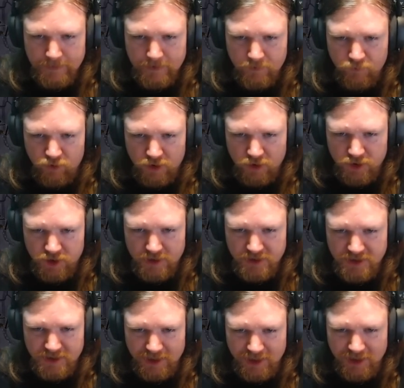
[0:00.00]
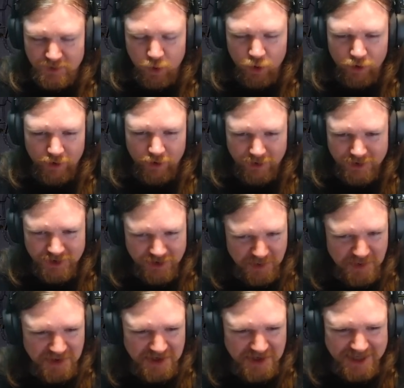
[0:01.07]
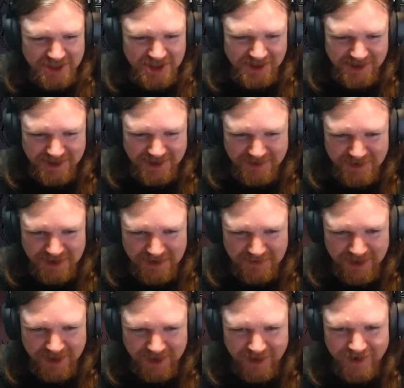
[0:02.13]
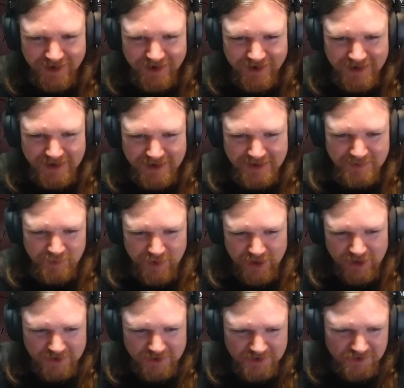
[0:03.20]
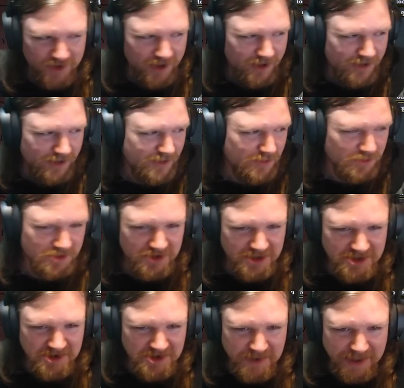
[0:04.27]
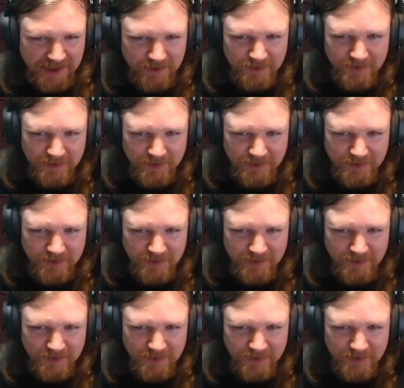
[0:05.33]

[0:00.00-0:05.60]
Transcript: Prussia has declared war on Austria with a nationalism CB. Bye, Austria. It was nice knowing you.